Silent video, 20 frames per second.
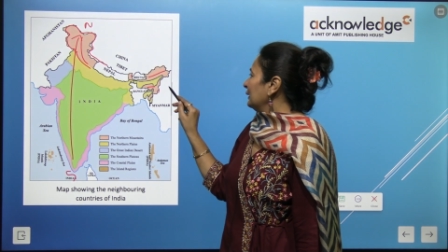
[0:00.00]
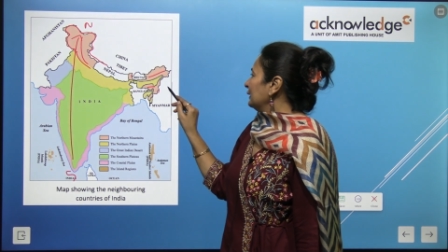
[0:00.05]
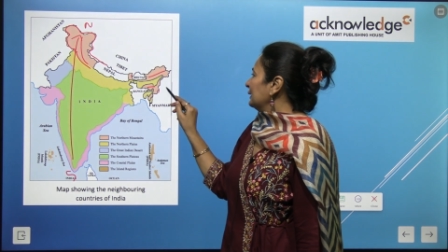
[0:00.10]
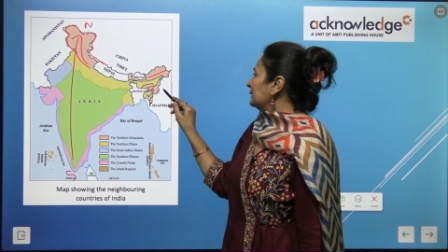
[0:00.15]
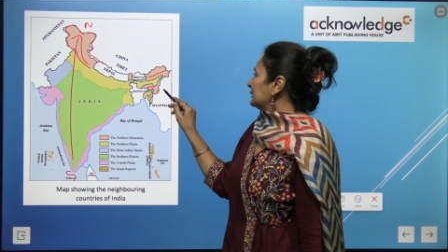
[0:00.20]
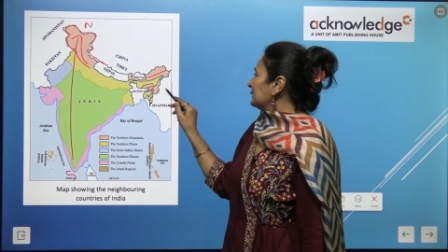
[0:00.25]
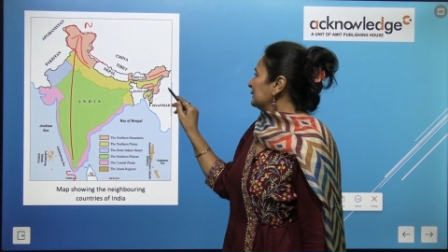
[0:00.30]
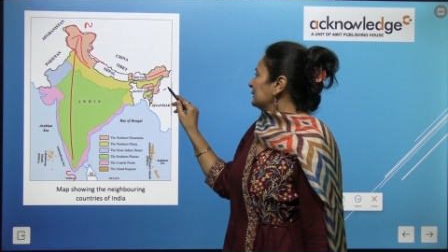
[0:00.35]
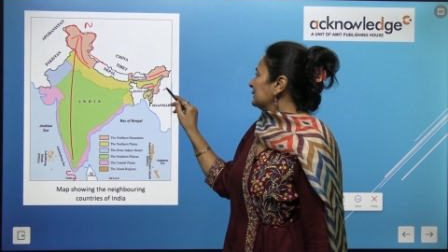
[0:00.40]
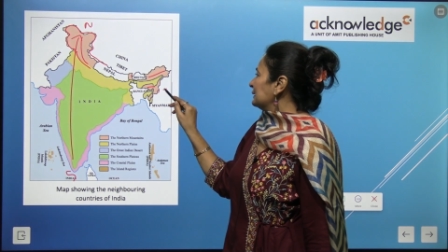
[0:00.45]

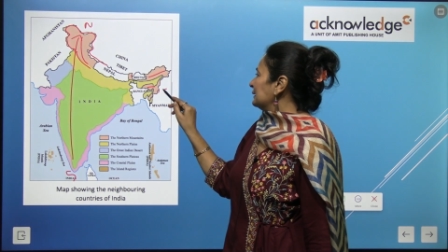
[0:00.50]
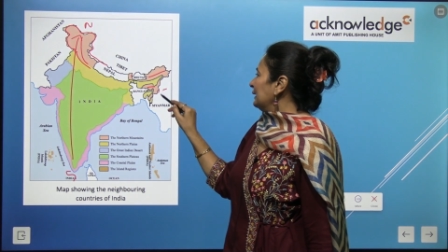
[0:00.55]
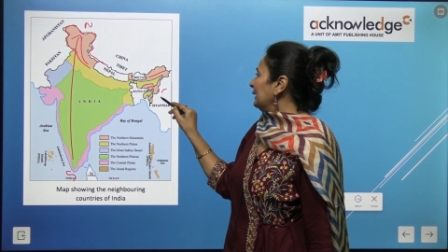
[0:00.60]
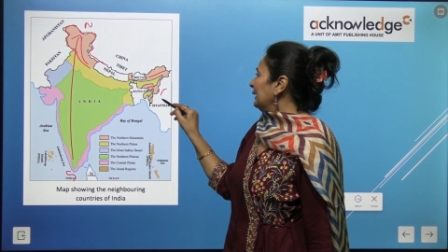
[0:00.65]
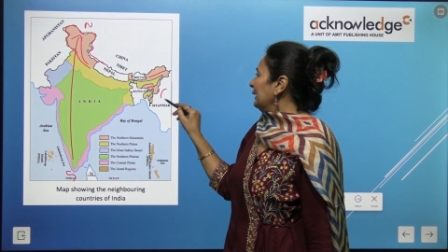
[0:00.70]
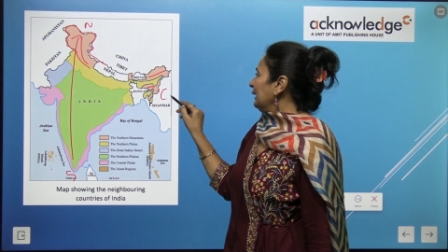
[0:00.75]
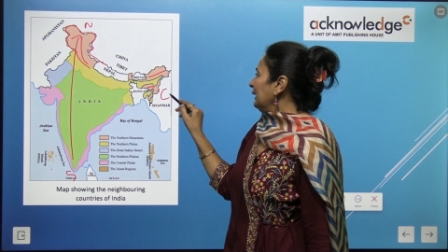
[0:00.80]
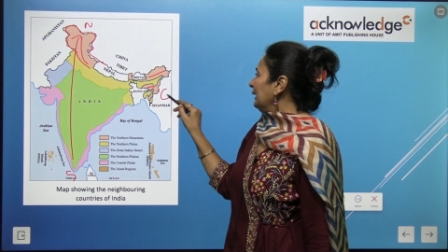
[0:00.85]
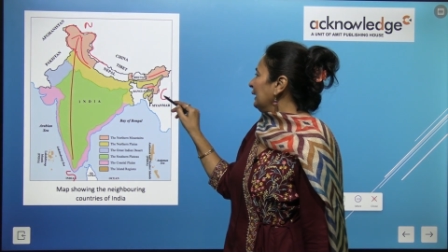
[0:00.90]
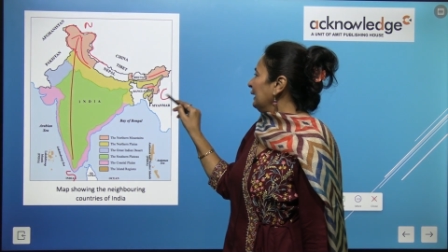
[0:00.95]
This is
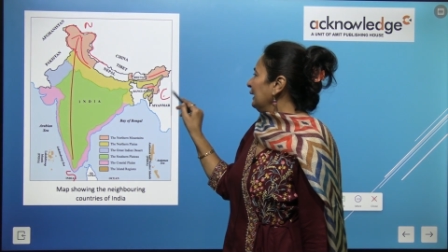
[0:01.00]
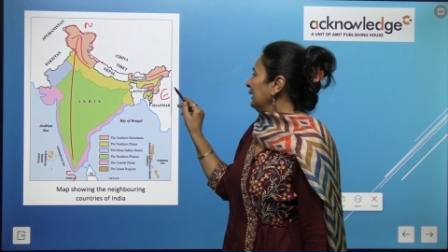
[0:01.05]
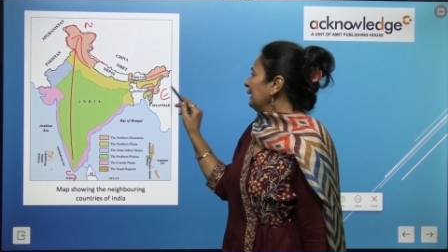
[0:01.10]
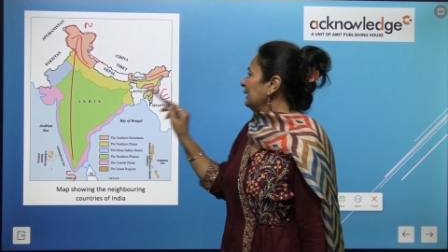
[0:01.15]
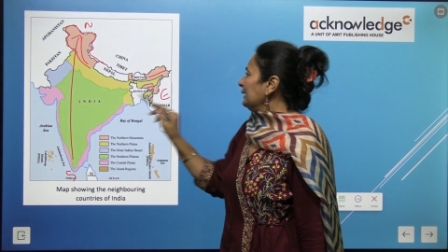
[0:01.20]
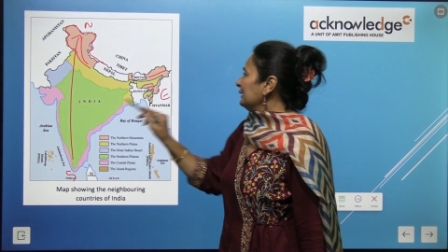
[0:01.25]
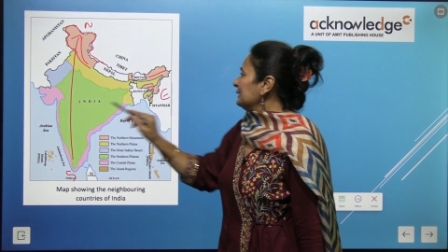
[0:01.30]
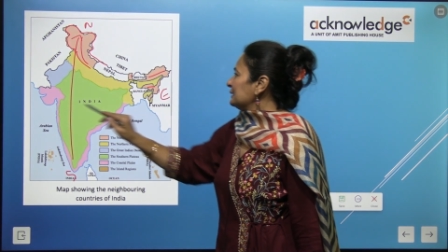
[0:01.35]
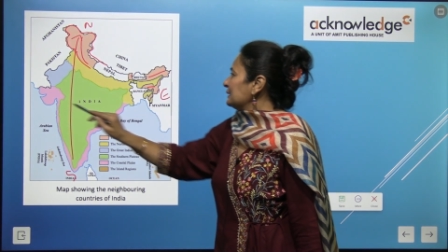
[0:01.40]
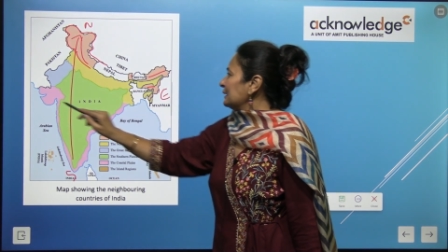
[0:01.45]
the
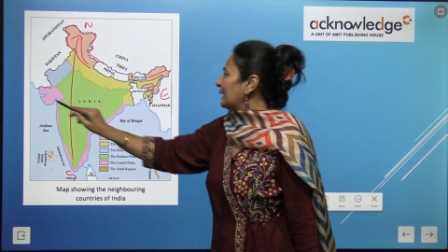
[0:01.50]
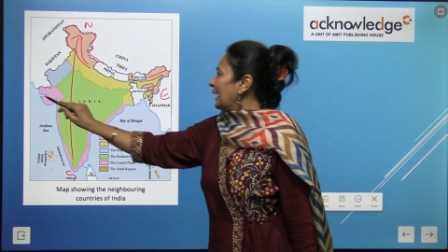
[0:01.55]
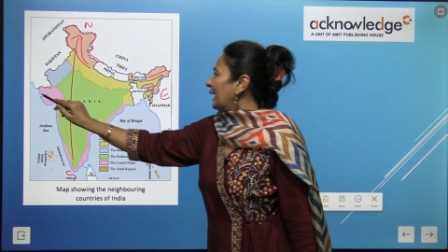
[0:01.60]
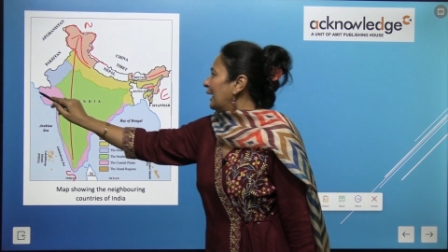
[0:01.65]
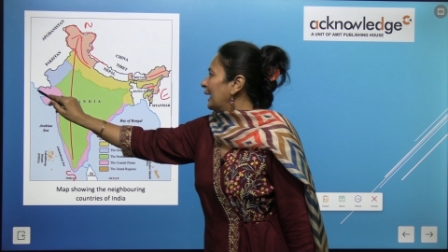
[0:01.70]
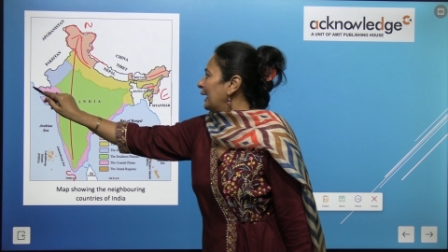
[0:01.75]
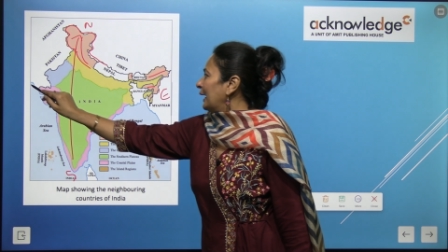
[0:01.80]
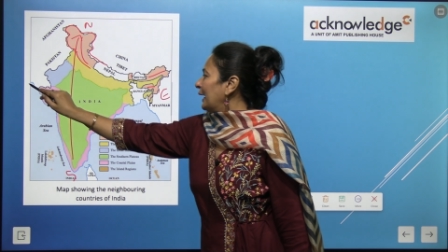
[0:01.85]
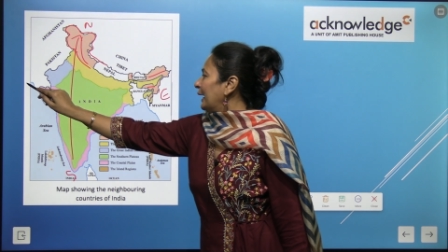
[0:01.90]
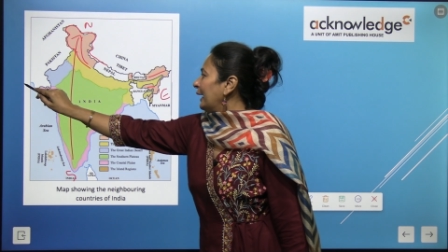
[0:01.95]
east,
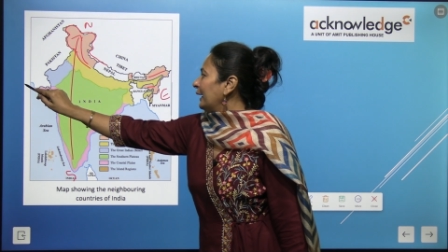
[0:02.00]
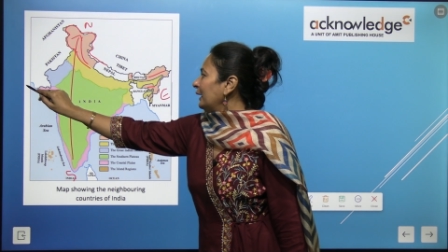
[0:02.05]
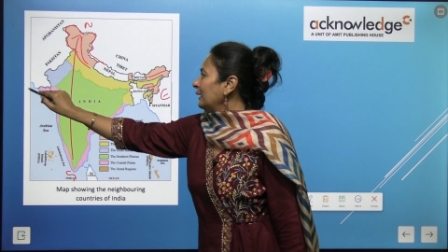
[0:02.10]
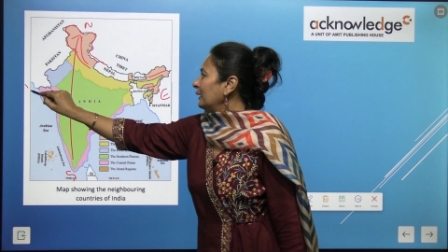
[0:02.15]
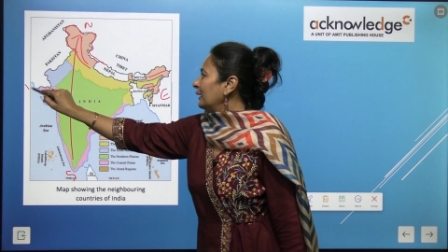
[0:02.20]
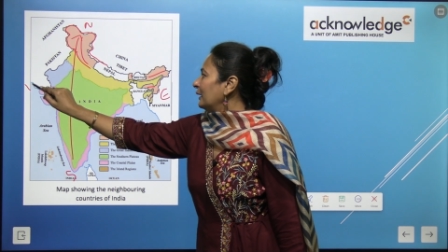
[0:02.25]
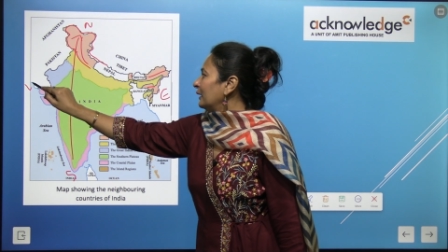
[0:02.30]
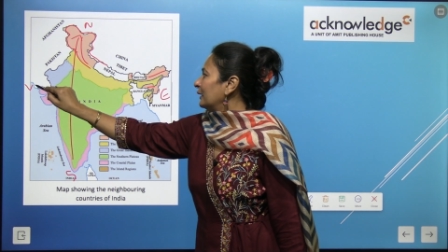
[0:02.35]
and